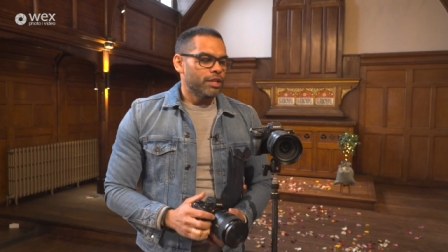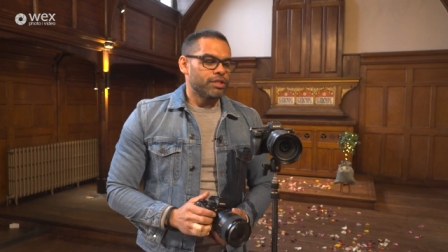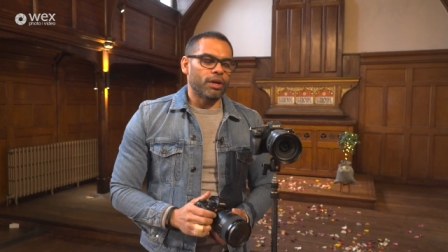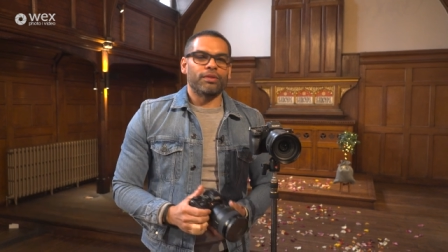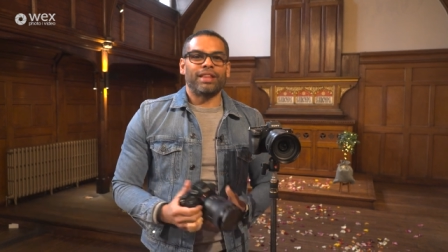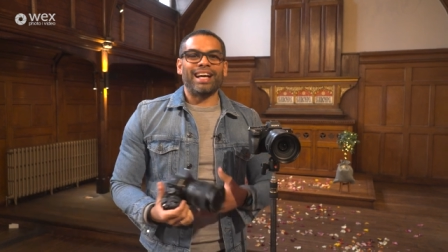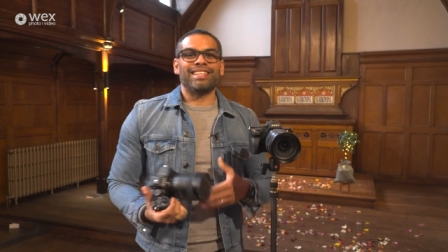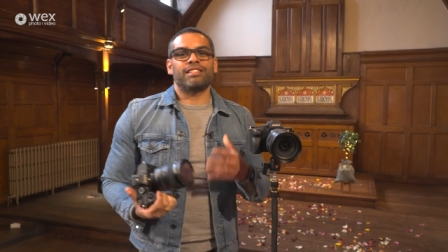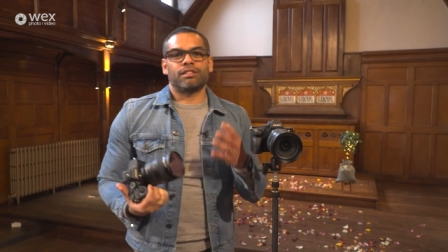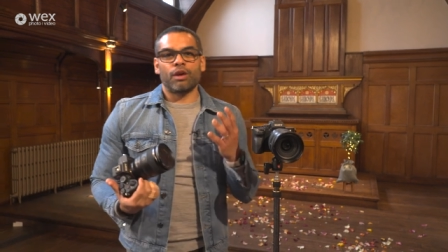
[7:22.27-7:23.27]
So
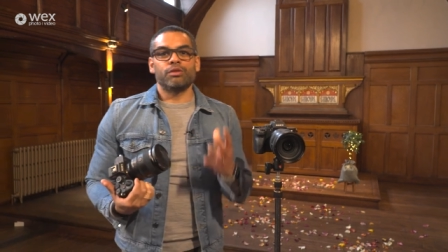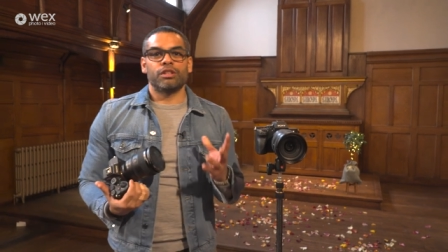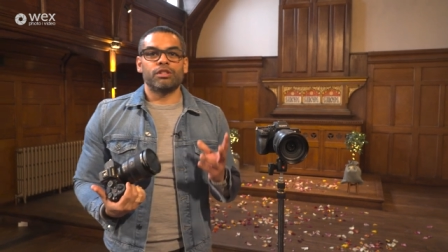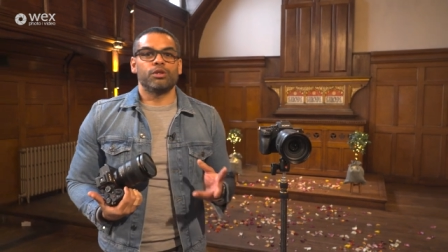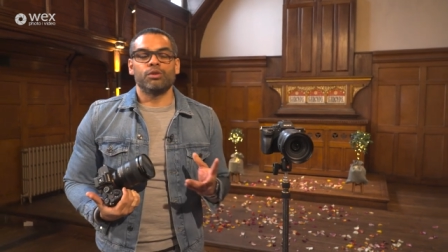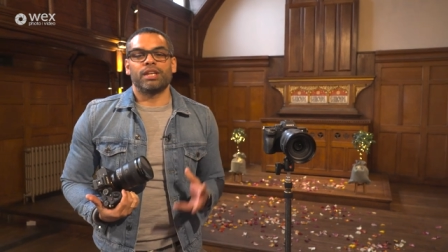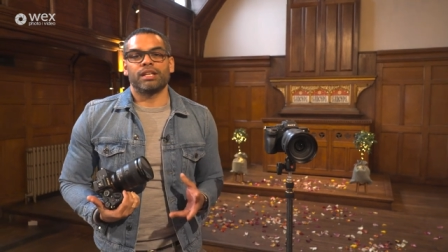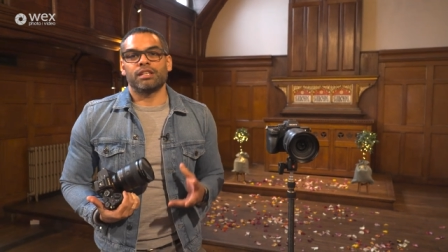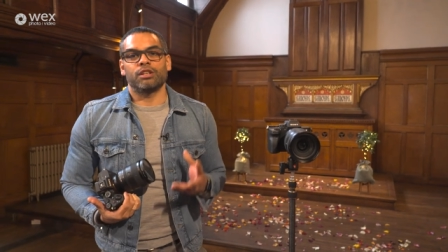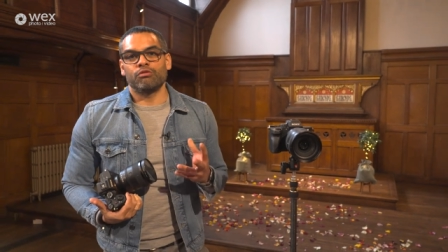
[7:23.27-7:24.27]
that's those are the two
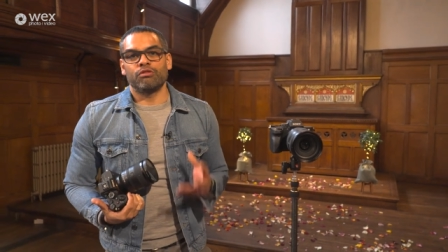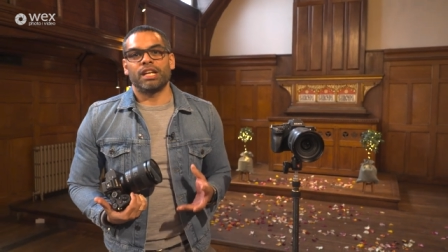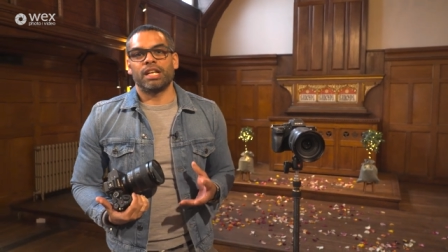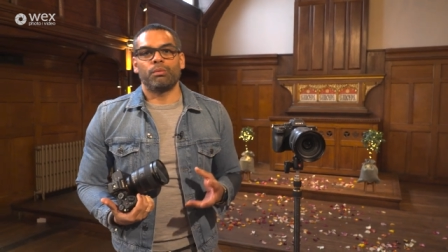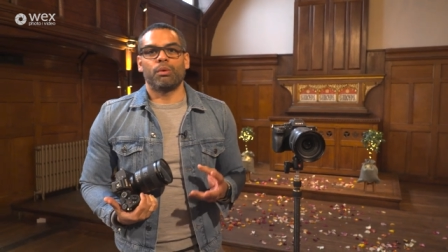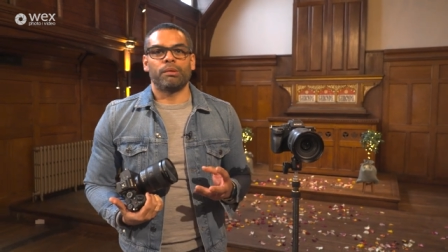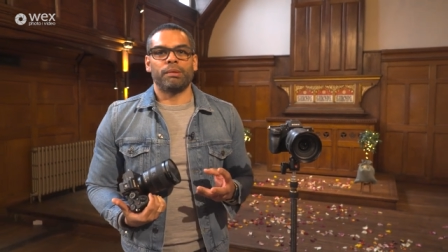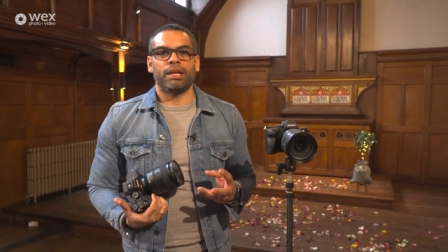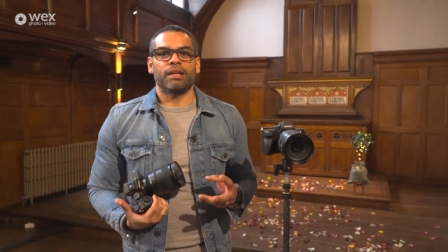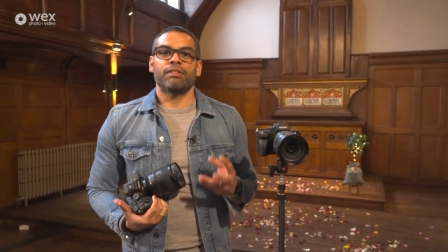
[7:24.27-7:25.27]
things that you really want to
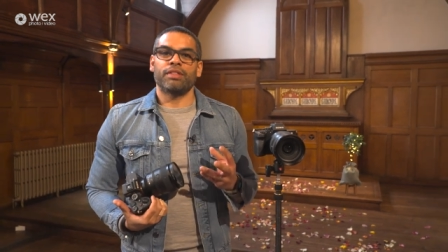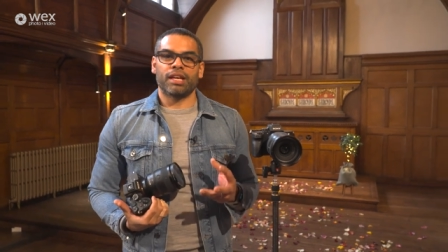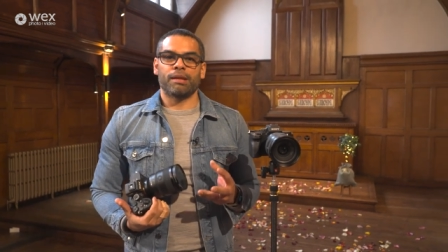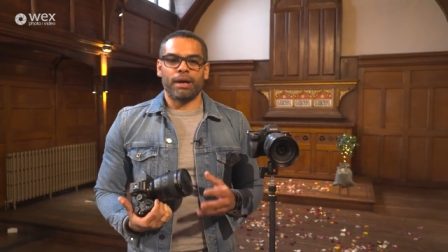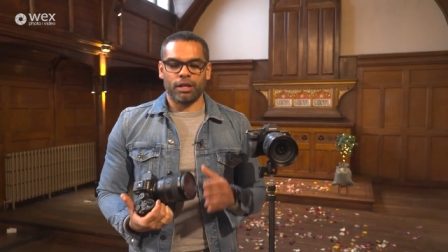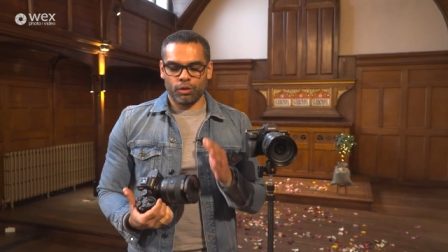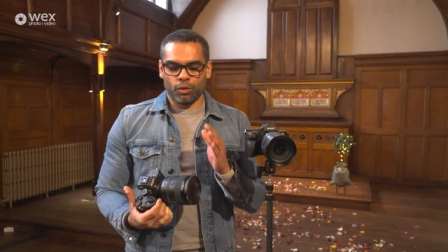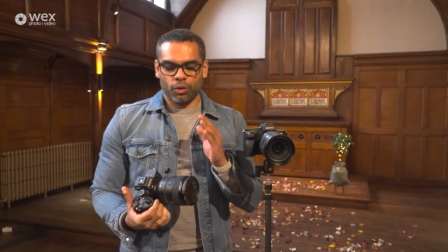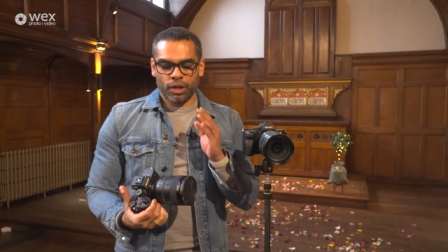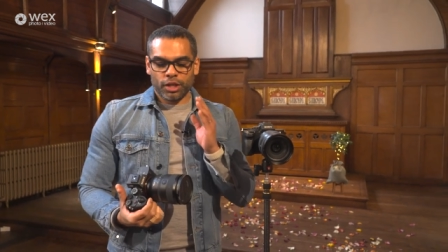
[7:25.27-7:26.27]
be thinking about:
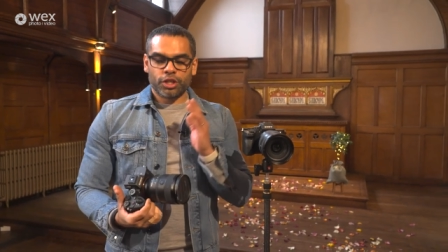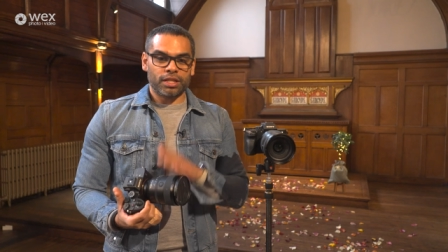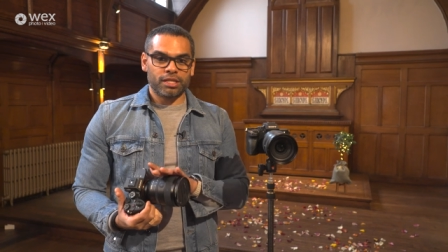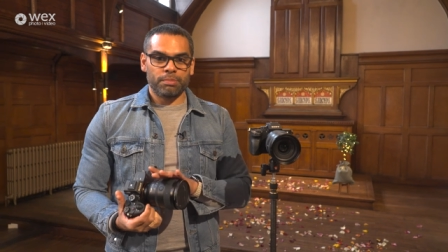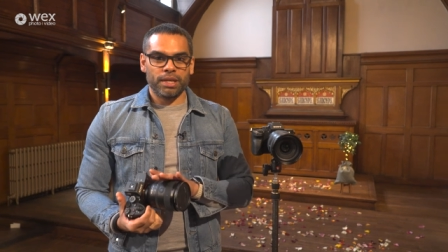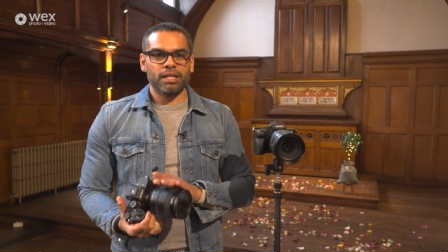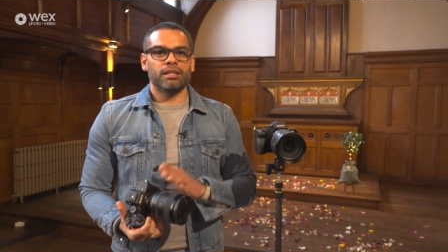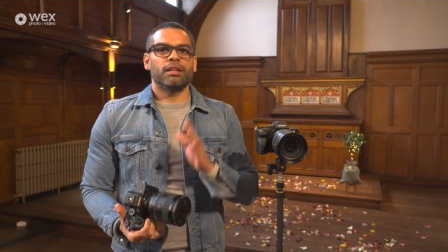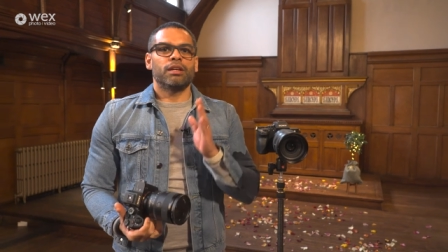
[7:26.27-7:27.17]
your shutter speed,